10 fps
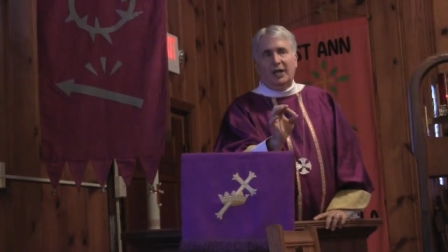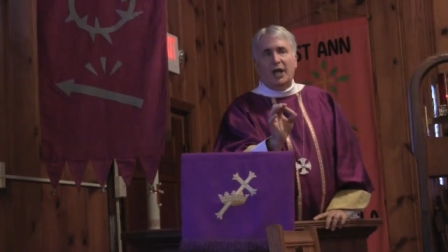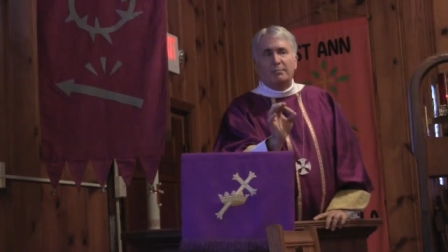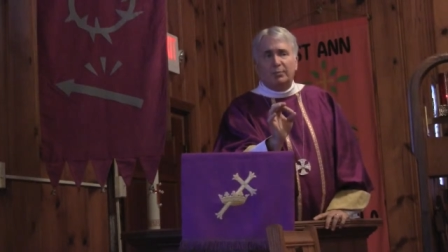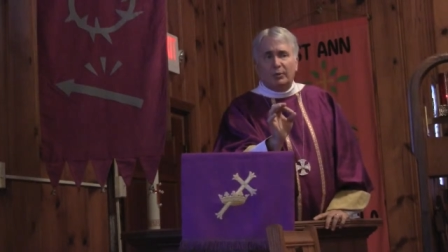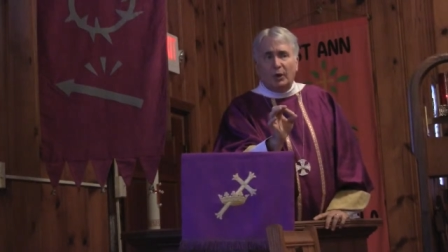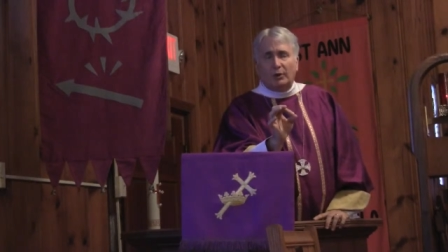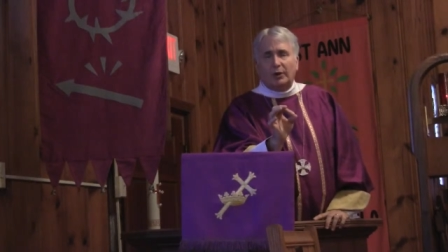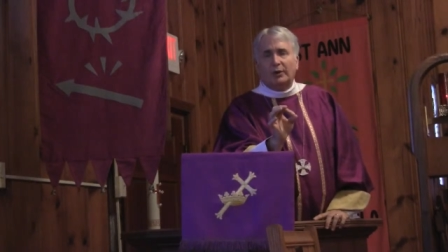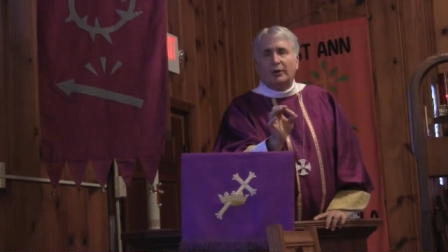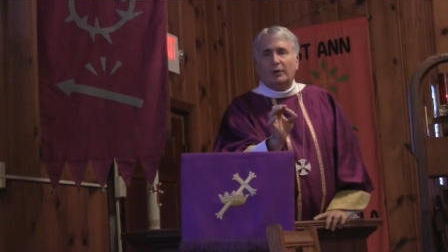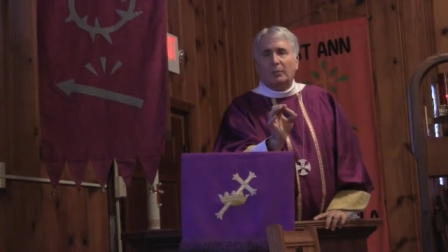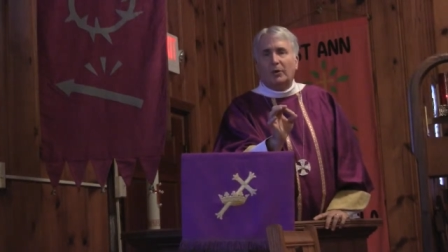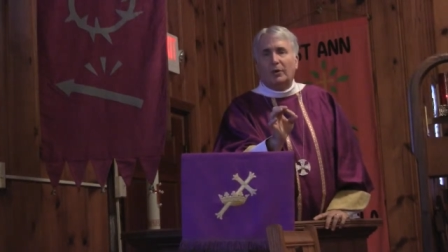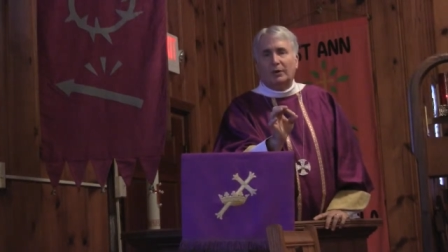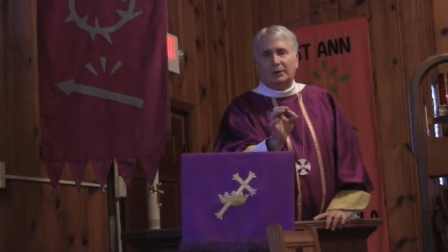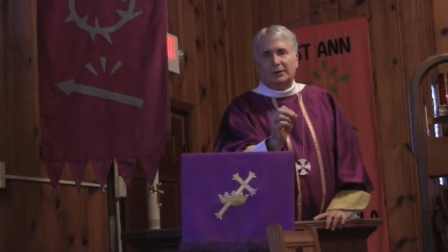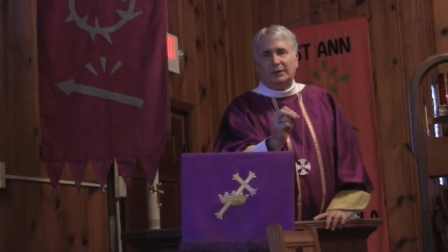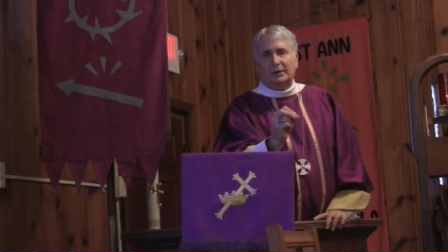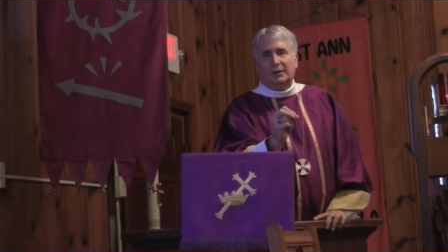and broken world
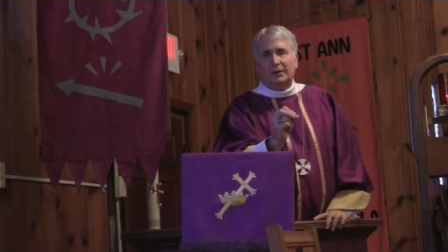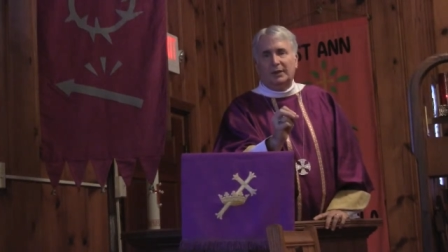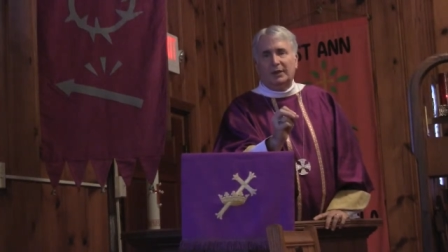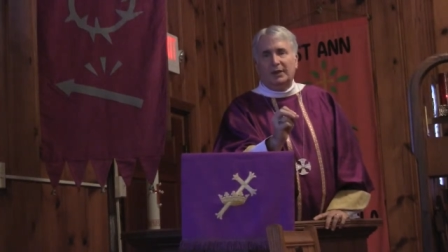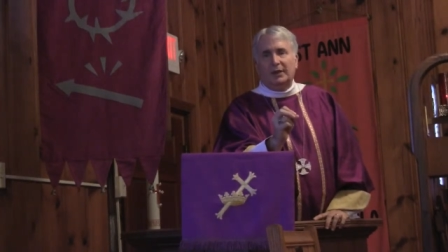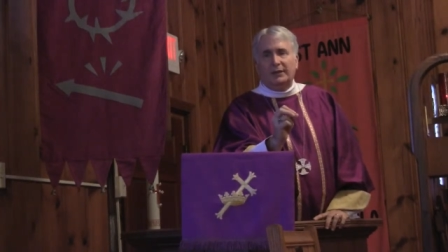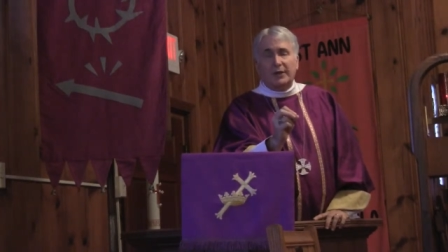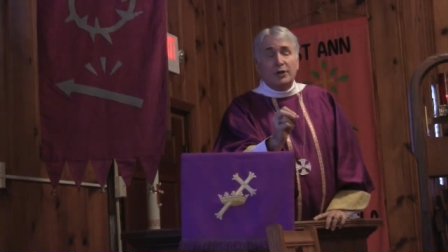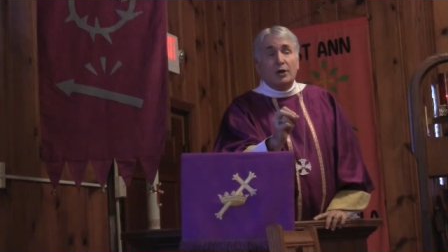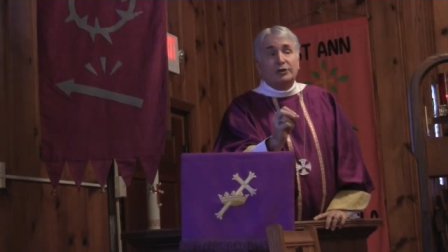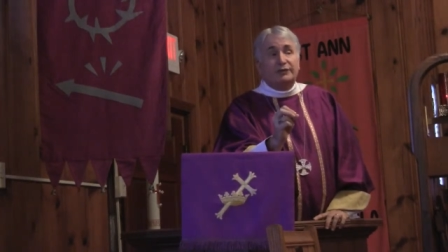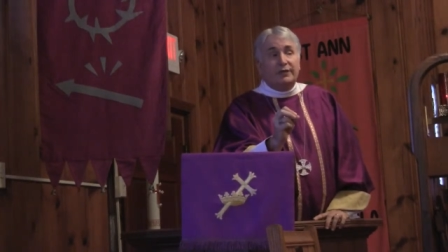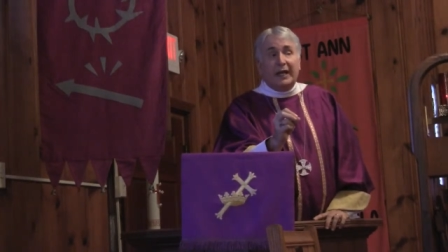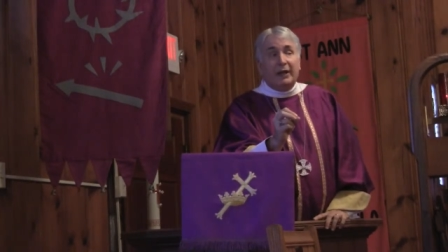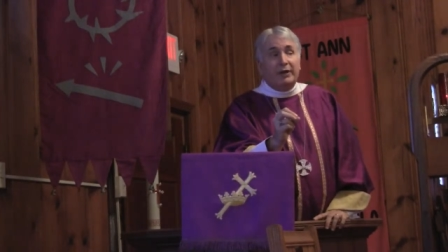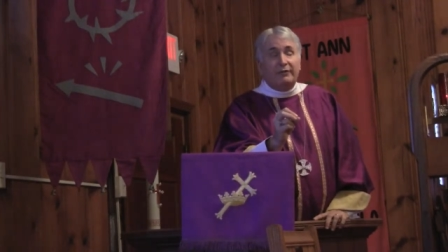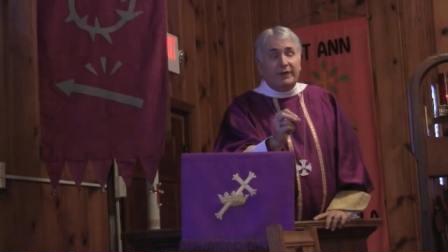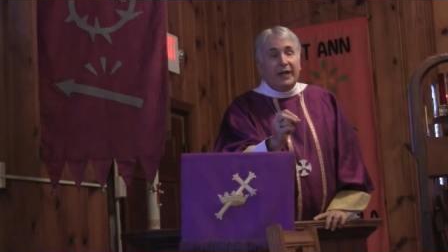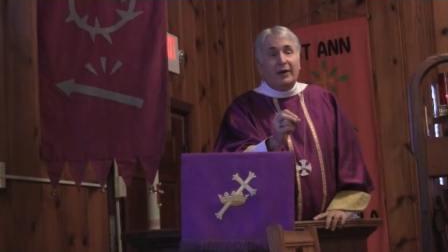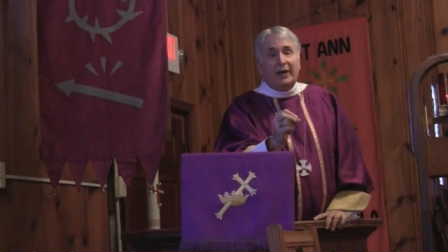that knows very,
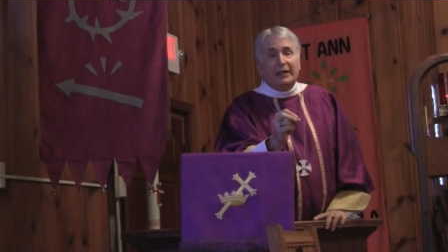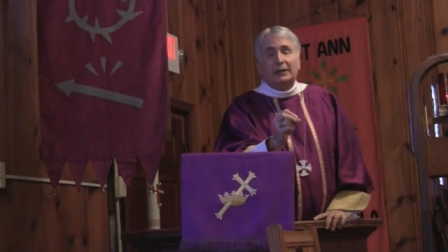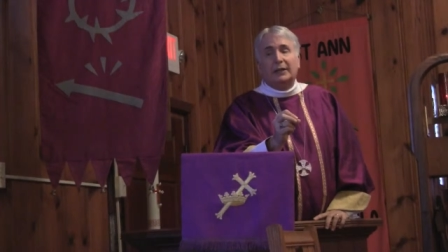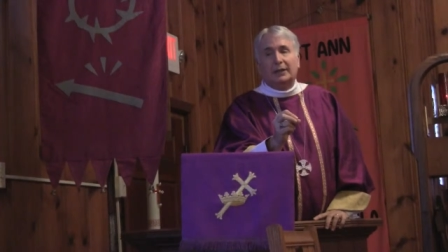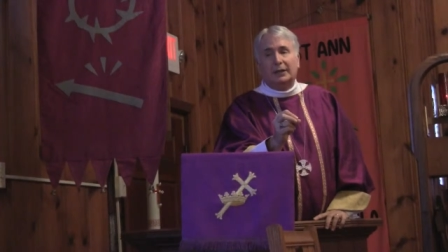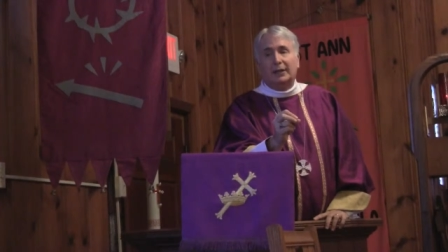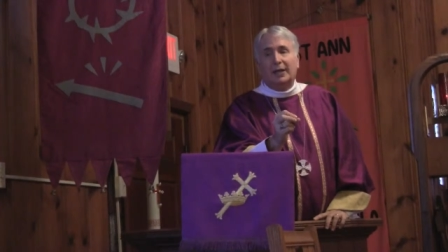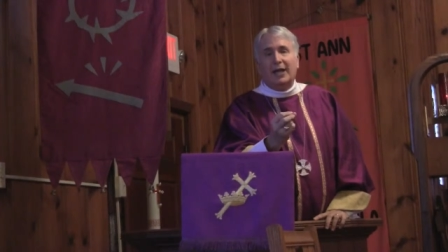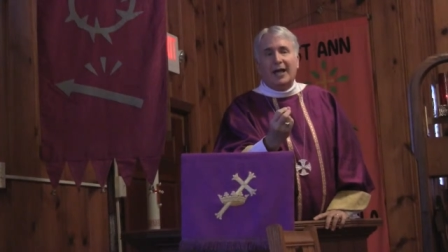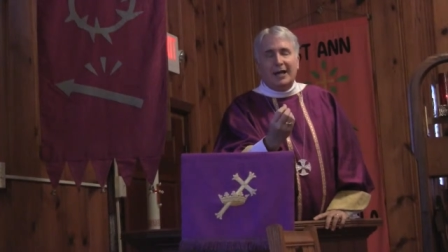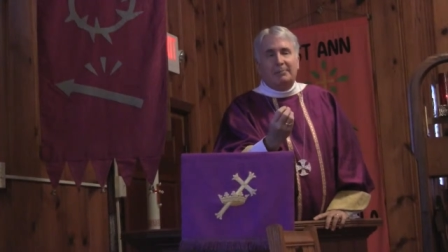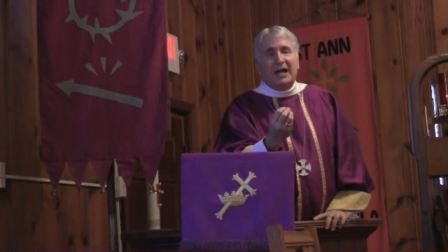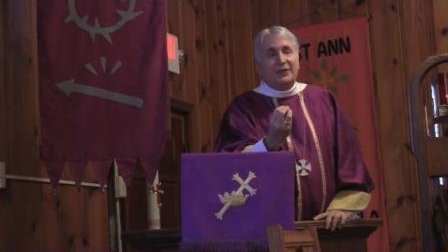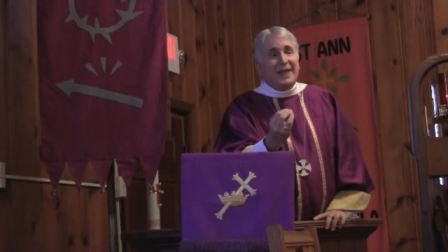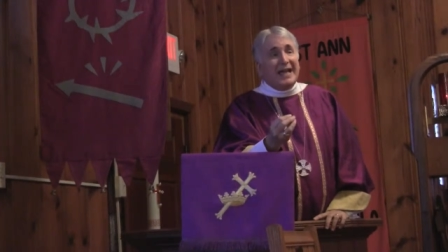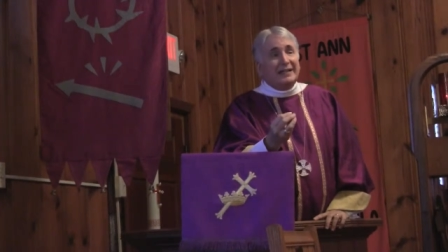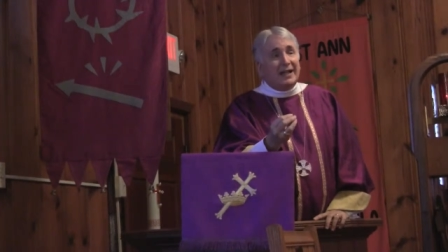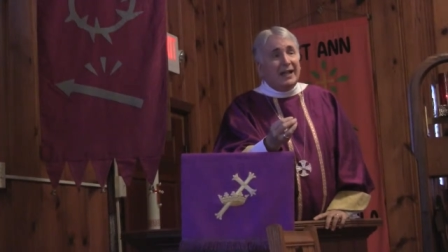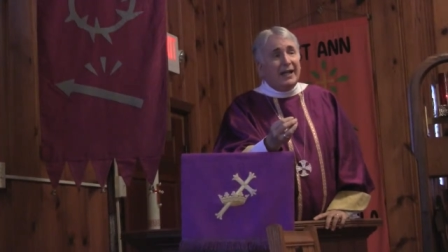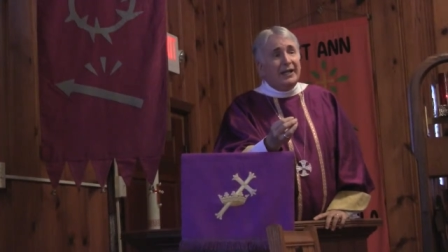very little about that
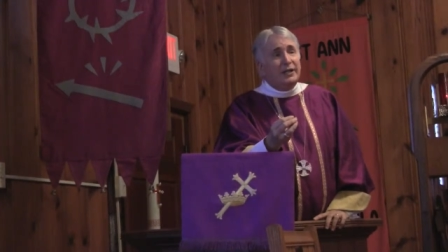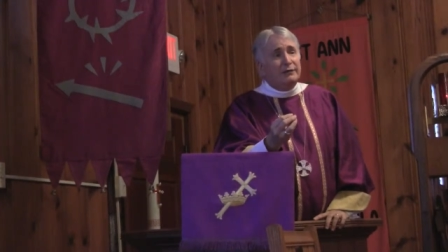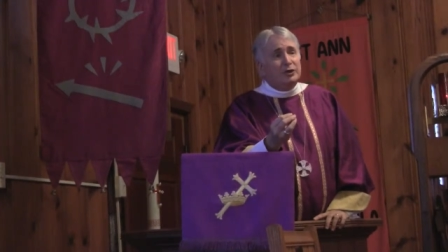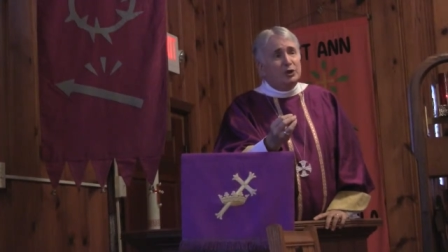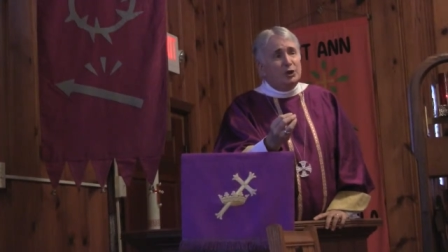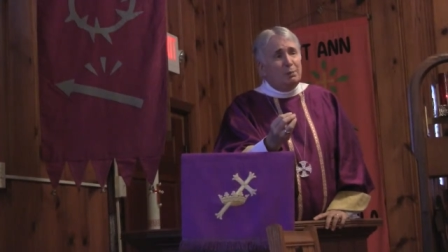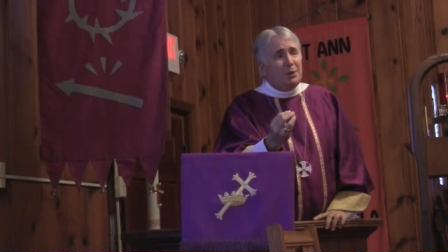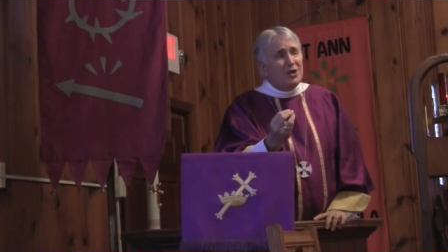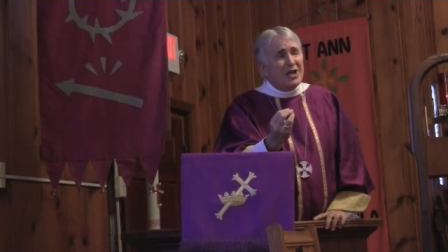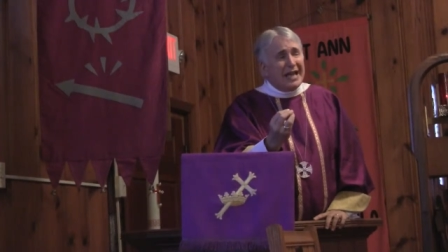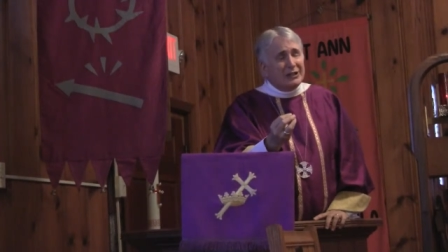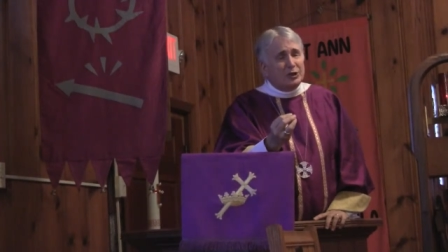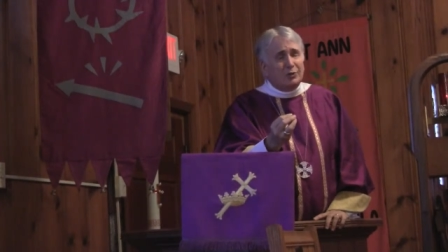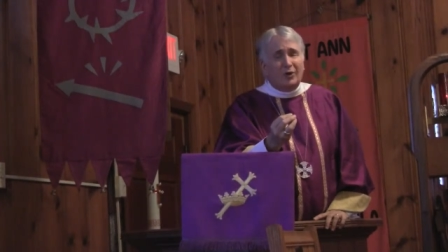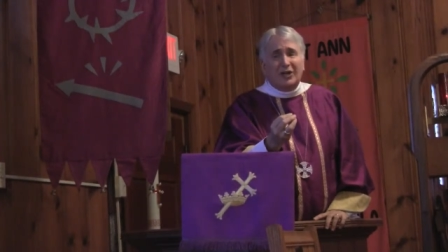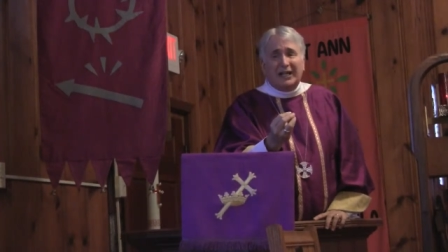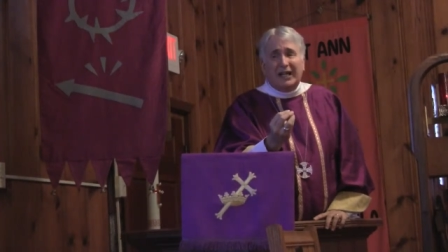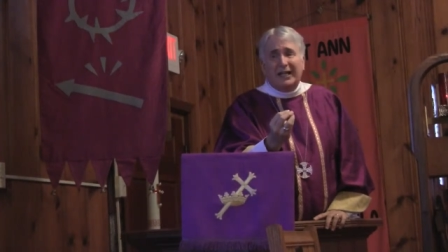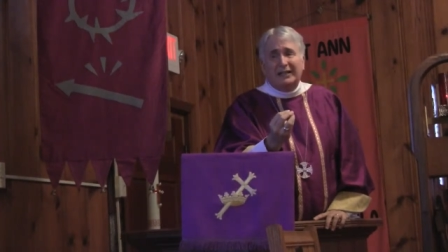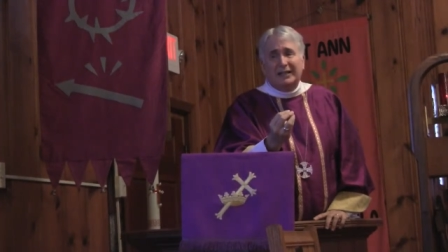kind of supernatural
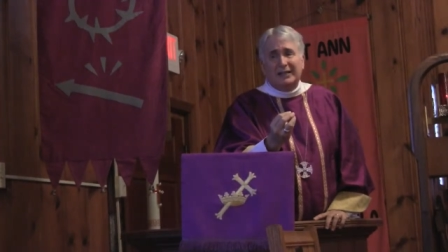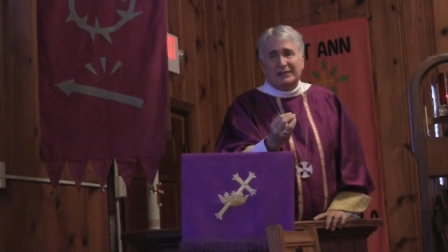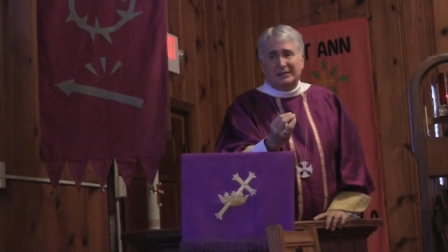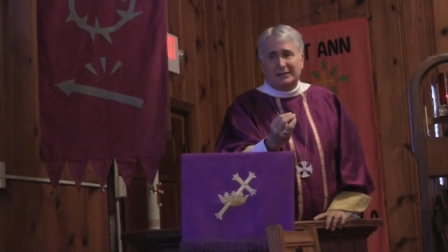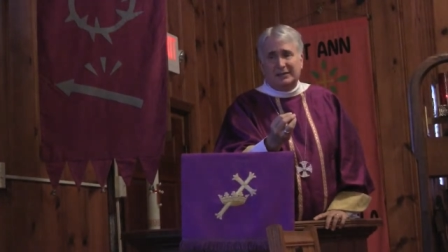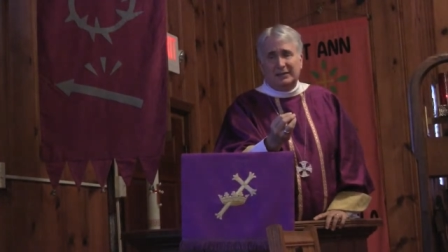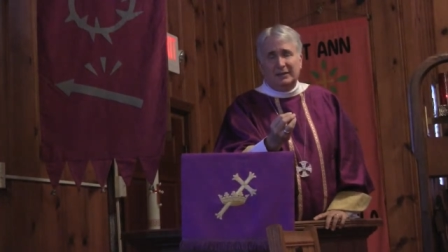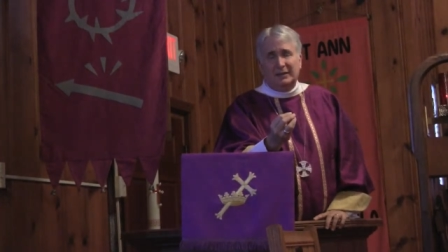kindness.